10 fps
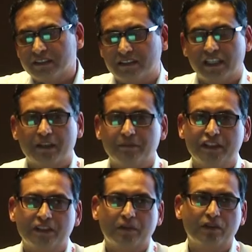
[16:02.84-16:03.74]
that
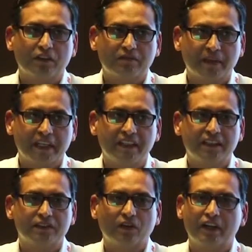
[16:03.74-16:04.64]
much amount of money
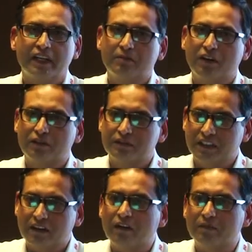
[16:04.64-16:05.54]
is already blocked with
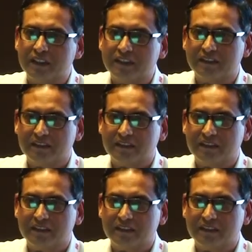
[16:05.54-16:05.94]
the government.